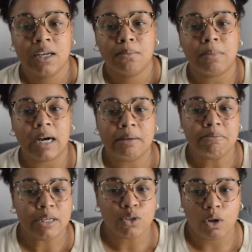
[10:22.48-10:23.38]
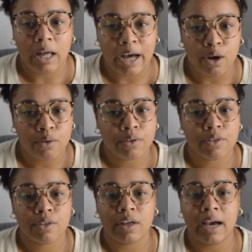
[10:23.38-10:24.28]
my mental
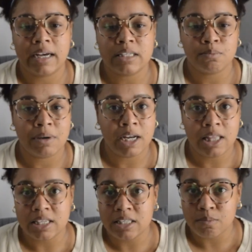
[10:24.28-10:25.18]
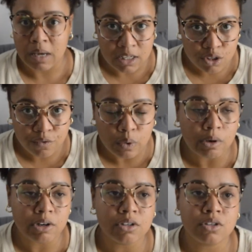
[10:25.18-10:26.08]
health has been in the space
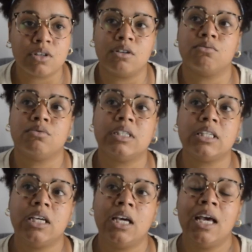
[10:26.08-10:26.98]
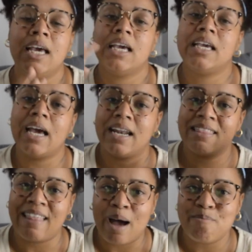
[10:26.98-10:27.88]
for. So really
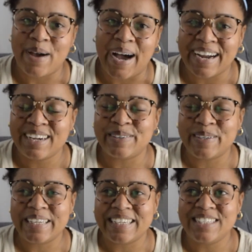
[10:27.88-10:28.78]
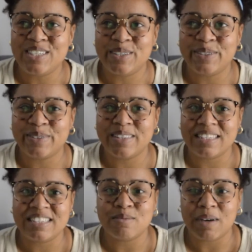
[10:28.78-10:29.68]
getting that back going into
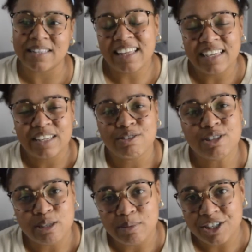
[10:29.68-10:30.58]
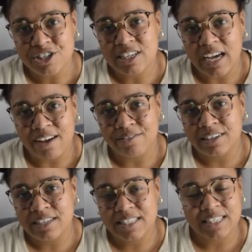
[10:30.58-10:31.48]
these months. Thank you so much to
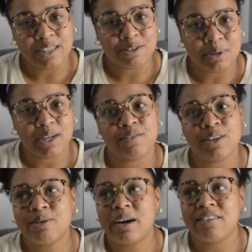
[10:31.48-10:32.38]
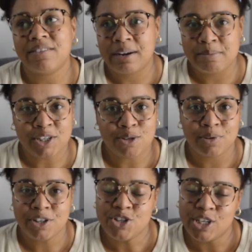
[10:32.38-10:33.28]
every single one of you. I very much
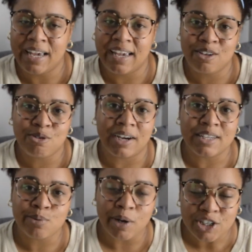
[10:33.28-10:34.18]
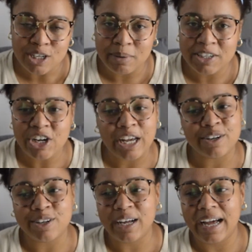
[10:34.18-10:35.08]
appreciate you guys watching my
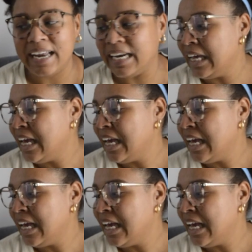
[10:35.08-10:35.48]
channel and